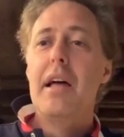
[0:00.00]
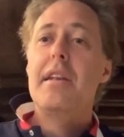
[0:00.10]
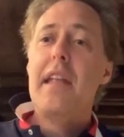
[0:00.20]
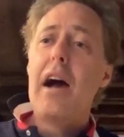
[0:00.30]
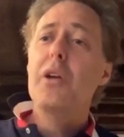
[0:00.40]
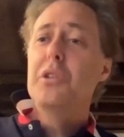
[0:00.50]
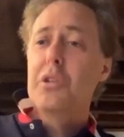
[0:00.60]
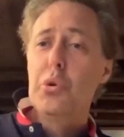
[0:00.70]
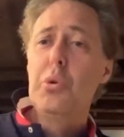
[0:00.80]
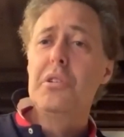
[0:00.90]
Now you
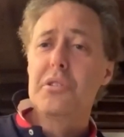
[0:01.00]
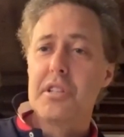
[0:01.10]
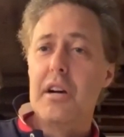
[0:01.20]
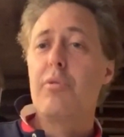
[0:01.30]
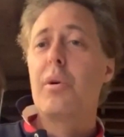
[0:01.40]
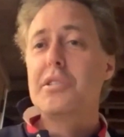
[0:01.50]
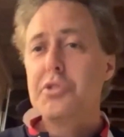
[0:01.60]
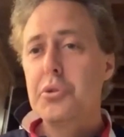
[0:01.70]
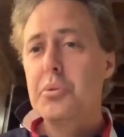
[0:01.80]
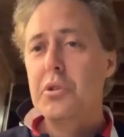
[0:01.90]
can cool yourself when it's
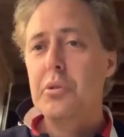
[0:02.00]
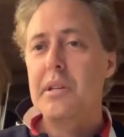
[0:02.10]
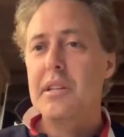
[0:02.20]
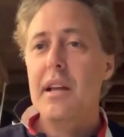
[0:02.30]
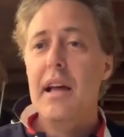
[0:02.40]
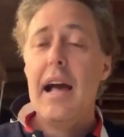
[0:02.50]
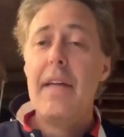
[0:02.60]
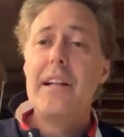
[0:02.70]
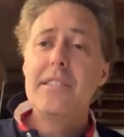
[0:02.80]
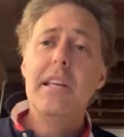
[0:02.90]
too humid.
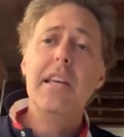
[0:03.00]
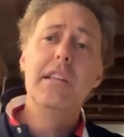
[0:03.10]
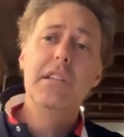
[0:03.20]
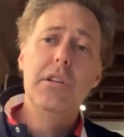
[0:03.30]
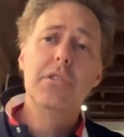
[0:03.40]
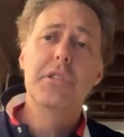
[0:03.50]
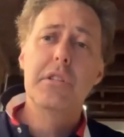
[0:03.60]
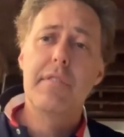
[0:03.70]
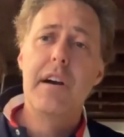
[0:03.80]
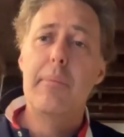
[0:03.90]
And that's taken years to
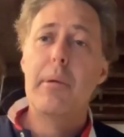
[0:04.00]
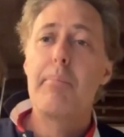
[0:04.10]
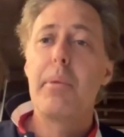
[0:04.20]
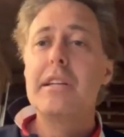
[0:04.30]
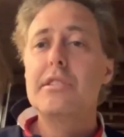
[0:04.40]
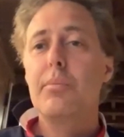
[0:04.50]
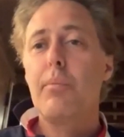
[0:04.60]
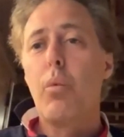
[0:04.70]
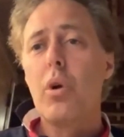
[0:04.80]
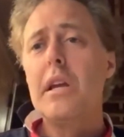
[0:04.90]
develop, but it's
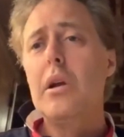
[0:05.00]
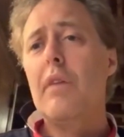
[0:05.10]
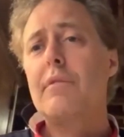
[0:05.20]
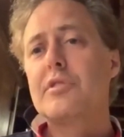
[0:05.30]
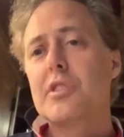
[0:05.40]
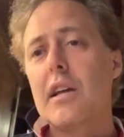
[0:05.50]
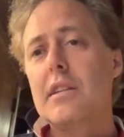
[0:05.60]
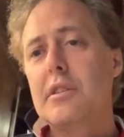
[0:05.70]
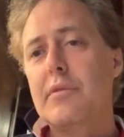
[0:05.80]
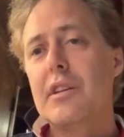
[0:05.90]
working off of
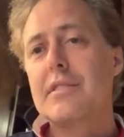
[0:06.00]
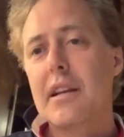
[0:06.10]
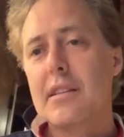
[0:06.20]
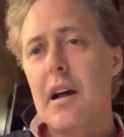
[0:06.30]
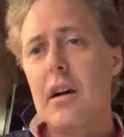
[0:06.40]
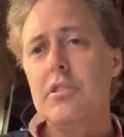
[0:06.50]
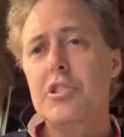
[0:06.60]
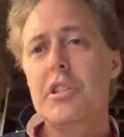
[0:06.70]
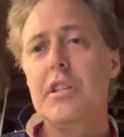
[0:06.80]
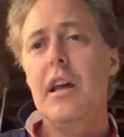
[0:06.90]
scientific
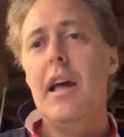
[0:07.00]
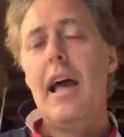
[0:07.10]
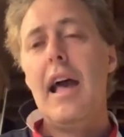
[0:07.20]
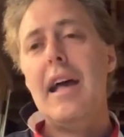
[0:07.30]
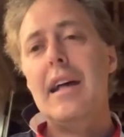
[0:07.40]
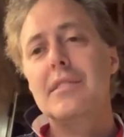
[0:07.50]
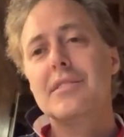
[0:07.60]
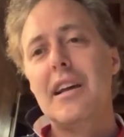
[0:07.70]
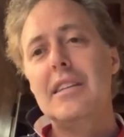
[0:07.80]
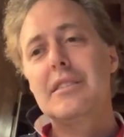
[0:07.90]
technology and
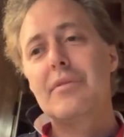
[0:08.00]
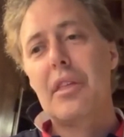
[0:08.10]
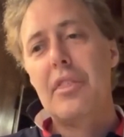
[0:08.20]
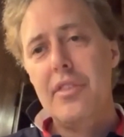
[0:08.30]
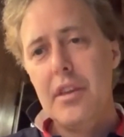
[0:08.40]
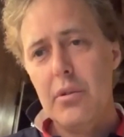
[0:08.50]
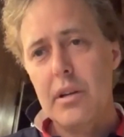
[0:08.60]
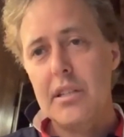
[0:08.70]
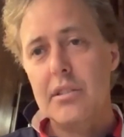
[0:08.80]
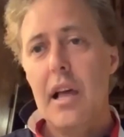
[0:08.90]
scientific
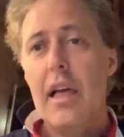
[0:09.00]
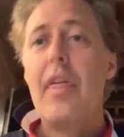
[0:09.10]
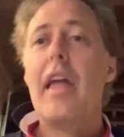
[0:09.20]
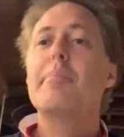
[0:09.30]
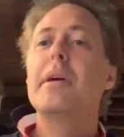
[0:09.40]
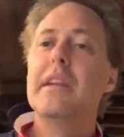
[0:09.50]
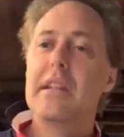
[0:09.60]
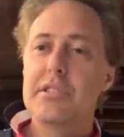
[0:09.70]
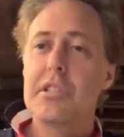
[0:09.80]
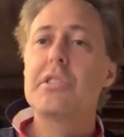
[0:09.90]
theories that have been in
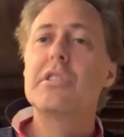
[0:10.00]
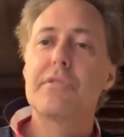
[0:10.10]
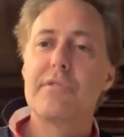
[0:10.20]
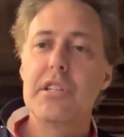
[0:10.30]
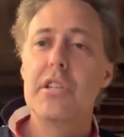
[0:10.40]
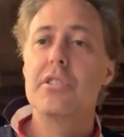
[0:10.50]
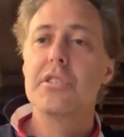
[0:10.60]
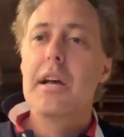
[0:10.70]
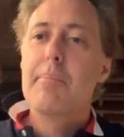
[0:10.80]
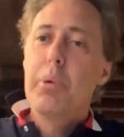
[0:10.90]
existence for years.
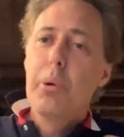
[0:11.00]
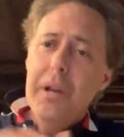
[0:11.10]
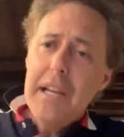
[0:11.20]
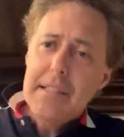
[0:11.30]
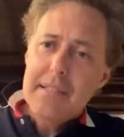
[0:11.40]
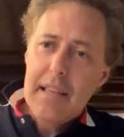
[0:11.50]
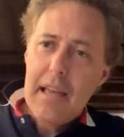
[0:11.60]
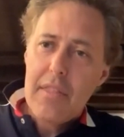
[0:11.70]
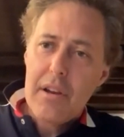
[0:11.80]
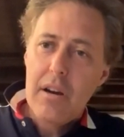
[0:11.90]
Putting it
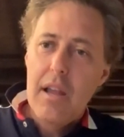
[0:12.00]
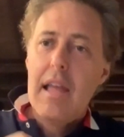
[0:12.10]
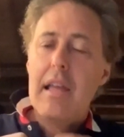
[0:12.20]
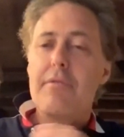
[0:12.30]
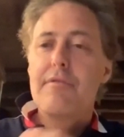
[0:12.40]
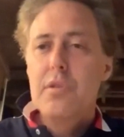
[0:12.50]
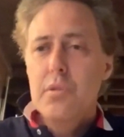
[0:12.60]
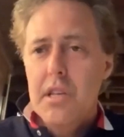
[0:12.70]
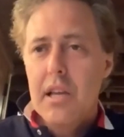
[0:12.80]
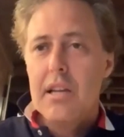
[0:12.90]
together,
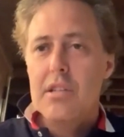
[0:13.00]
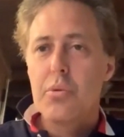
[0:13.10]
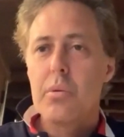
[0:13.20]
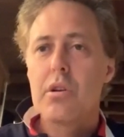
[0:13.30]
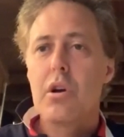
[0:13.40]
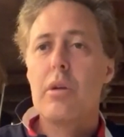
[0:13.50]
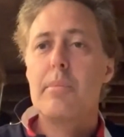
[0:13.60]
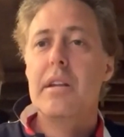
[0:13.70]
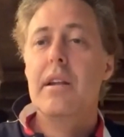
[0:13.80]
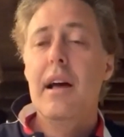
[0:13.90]
infusing it into a
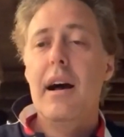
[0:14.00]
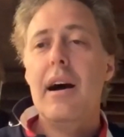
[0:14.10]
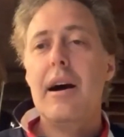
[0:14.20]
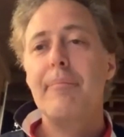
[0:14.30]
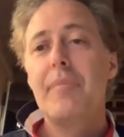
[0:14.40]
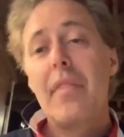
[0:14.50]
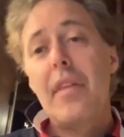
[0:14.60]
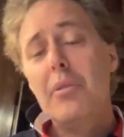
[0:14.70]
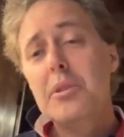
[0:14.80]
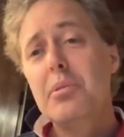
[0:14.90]
garment, um,
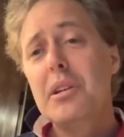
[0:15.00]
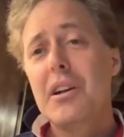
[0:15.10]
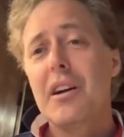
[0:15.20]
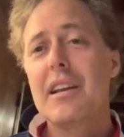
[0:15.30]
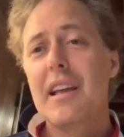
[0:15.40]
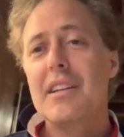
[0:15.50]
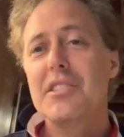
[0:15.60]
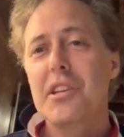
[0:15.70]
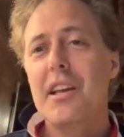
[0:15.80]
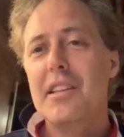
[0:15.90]
that was pretty cutting
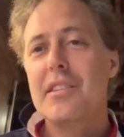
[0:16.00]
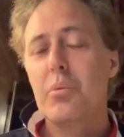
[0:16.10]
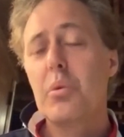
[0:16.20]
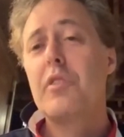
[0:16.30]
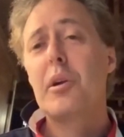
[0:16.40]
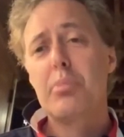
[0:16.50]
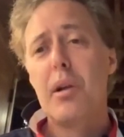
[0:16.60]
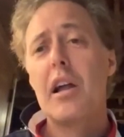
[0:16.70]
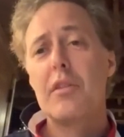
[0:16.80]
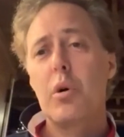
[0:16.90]
edge. And we're very
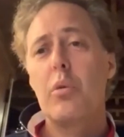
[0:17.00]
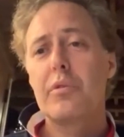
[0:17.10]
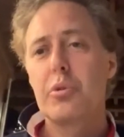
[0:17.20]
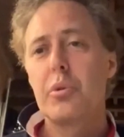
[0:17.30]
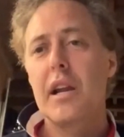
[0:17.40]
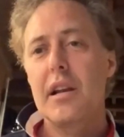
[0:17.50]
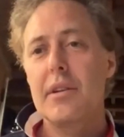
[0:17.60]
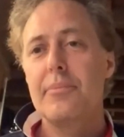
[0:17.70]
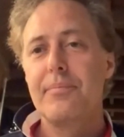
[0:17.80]
proud of what we've created.